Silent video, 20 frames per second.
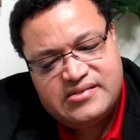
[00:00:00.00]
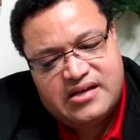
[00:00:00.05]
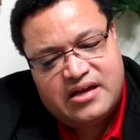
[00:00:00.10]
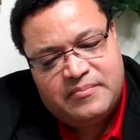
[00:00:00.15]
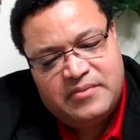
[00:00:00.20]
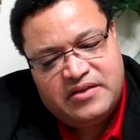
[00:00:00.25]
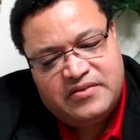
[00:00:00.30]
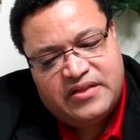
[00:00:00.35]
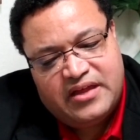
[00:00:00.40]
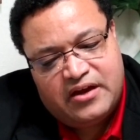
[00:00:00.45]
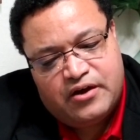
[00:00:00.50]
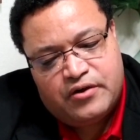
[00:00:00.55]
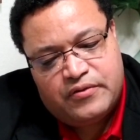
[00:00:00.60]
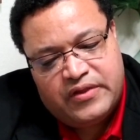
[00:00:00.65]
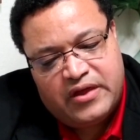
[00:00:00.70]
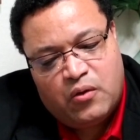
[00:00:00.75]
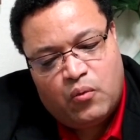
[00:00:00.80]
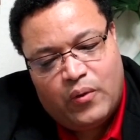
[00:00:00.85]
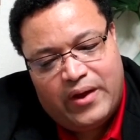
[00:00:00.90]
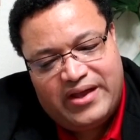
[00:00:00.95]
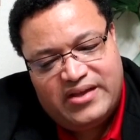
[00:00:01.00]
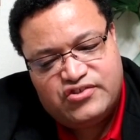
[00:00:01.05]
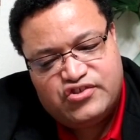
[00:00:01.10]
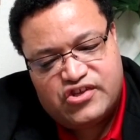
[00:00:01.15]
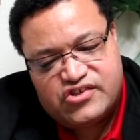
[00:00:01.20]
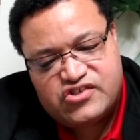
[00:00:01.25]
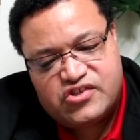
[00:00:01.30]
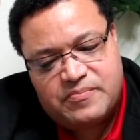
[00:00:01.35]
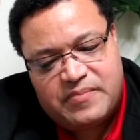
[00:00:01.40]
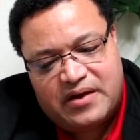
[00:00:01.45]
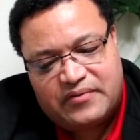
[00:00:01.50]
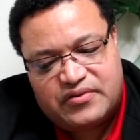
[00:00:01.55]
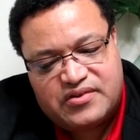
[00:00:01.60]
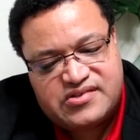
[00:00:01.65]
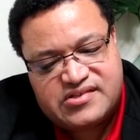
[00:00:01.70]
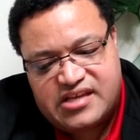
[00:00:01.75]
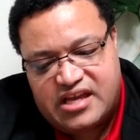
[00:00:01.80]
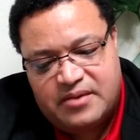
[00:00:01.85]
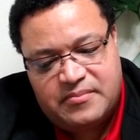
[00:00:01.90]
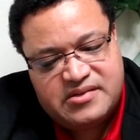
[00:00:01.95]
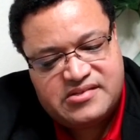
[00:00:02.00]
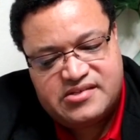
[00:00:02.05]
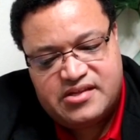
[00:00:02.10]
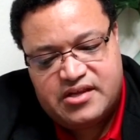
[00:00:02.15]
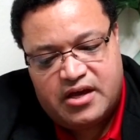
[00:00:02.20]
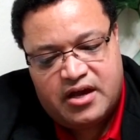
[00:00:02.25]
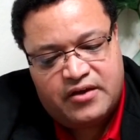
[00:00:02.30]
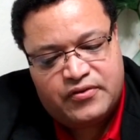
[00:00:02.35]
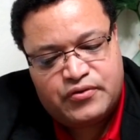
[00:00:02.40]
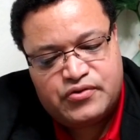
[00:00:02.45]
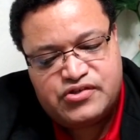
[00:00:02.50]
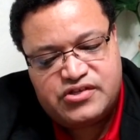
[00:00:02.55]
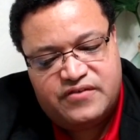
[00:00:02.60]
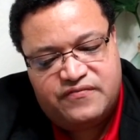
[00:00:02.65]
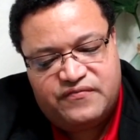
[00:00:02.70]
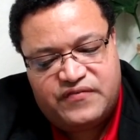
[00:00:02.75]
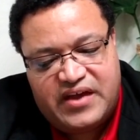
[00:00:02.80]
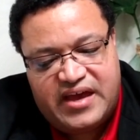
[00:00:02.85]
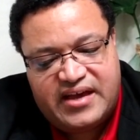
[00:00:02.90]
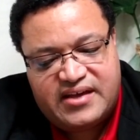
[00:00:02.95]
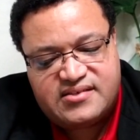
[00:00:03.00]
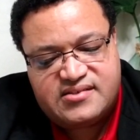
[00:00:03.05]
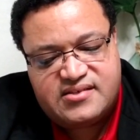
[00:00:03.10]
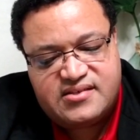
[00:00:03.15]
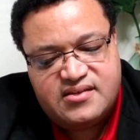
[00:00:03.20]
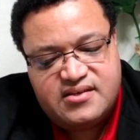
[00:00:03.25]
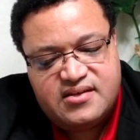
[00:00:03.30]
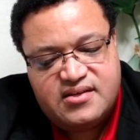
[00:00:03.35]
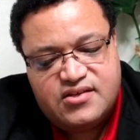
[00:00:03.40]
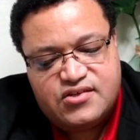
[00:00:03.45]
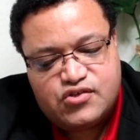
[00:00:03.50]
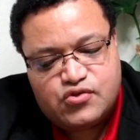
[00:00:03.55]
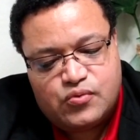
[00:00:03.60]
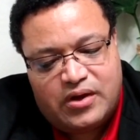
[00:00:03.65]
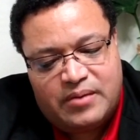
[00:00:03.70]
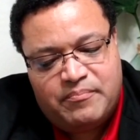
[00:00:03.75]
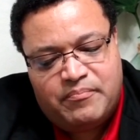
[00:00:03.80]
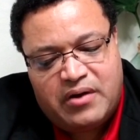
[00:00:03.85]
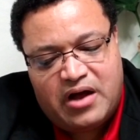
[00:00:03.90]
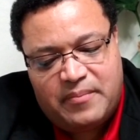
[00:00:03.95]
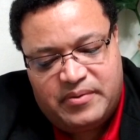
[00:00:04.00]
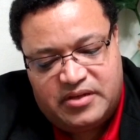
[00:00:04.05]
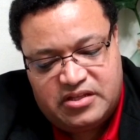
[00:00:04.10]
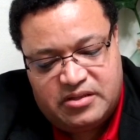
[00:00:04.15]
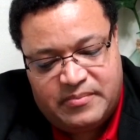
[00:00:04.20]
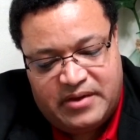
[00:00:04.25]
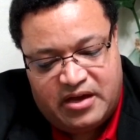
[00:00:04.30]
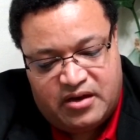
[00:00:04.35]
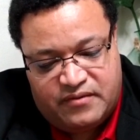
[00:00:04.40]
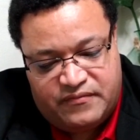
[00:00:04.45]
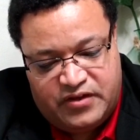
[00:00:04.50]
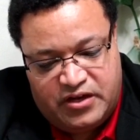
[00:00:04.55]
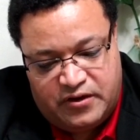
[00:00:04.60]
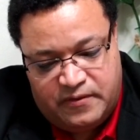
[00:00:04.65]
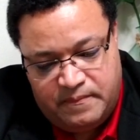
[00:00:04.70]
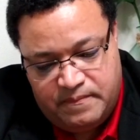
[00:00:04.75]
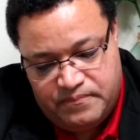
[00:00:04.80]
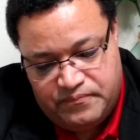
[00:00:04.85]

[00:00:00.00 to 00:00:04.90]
I mean, they weigh just about the same as the others, in fact. So I'm popping them out of here